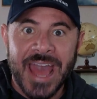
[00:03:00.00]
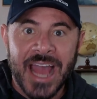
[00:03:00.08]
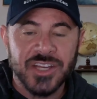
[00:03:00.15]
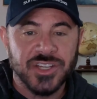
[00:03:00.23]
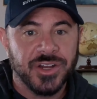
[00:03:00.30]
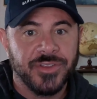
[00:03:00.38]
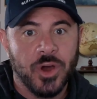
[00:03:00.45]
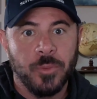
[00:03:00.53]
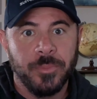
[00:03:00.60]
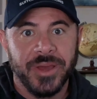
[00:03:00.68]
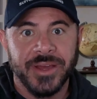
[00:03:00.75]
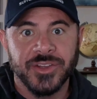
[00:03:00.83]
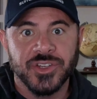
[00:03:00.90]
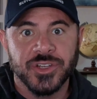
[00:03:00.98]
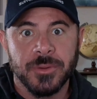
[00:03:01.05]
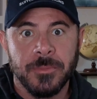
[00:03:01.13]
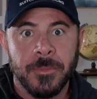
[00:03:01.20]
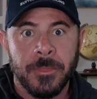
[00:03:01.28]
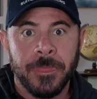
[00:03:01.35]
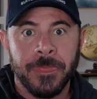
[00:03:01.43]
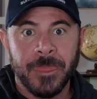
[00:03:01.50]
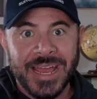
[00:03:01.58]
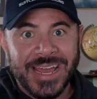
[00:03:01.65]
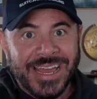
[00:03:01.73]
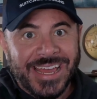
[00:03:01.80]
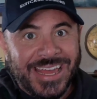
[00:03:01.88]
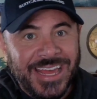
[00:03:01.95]
to action on the homepage.
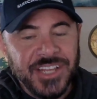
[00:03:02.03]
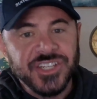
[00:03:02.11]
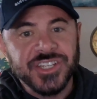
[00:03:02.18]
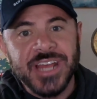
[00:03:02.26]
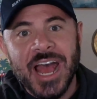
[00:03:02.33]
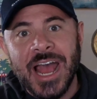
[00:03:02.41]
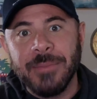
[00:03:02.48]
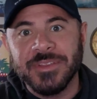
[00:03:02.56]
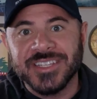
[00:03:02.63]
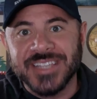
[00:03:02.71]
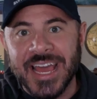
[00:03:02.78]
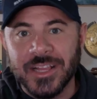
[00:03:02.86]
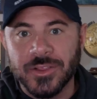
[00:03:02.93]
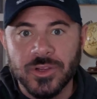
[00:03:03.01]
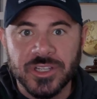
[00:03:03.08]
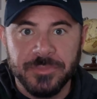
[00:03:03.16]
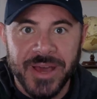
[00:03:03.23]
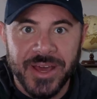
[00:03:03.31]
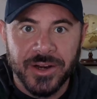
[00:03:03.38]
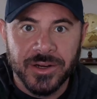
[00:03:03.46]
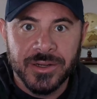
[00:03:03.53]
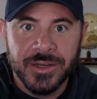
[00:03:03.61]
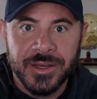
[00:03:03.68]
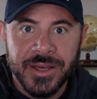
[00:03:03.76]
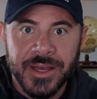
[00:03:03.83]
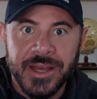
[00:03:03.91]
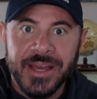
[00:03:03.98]
Each time the site looked better.
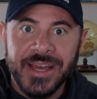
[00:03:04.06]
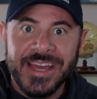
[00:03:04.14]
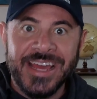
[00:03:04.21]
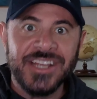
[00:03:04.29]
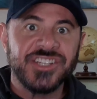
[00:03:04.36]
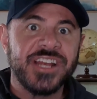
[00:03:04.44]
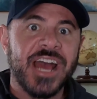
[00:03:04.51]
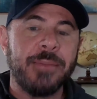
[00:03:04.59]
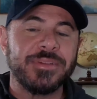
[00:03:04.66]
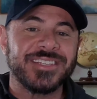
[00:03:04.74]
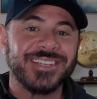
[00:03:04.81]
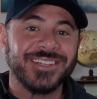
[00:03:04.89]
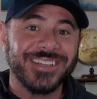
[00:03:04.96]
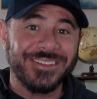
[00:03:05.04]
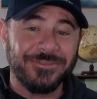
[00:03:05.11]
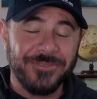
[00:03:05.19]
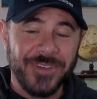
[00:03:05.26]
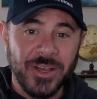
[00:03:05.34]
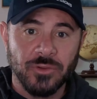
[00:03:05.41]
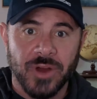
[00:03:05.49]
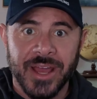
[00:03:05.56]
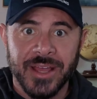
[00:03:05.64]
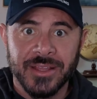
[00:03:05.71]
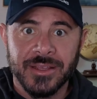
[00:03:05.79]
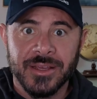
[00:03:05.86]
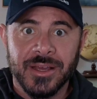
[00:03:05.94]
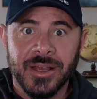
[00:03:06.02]
Each time it still didn't feel
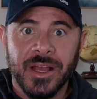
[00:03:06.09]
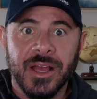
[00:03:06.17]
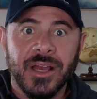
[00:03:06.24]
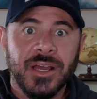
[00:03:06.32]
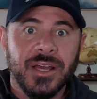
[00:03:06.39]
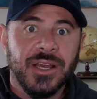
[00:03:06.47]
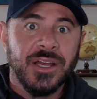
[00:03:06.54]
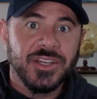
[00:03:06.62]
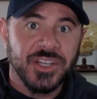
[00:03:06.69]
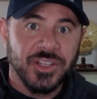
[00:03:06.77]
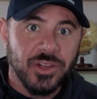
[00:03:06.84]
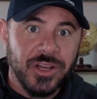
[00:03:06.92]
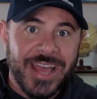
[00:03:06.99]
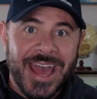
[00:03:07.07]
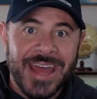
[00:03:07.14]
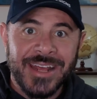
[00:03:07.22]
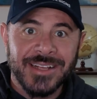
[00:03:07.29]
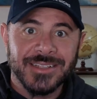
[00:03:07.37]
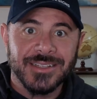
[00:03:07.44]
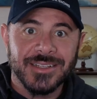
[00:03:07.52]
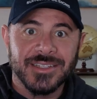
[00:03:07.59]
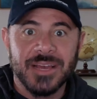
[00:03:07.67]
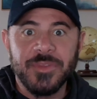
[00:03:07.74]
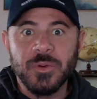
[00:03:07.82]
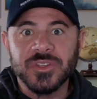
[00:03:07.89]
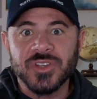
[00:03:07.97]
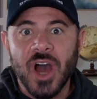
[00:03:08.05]
right. She'd look at it and
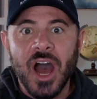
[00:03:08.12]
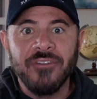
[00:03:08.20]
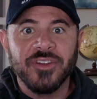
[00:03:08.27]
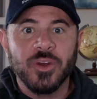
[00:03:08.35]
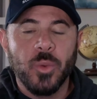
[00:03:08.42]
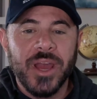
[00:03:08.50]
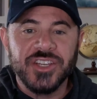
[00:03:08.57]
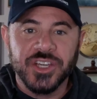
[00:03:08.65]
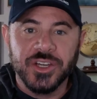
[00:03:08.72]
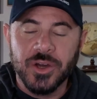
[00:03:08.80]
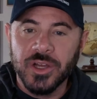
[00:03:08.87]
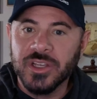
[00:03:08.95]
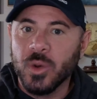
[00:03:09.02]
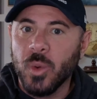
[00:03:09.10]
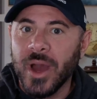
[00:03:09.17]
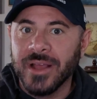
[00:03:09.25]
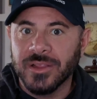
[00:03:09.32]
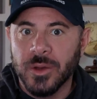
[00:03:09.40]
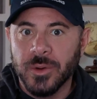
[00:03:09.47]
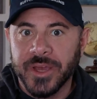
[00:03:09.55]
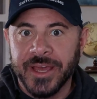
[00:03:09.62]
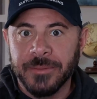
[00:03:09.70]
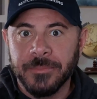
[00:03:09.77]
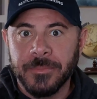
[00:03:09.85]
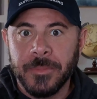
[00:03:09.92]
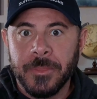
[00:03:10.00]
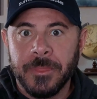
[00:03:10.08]
something was off in a way she couldn't quite locate.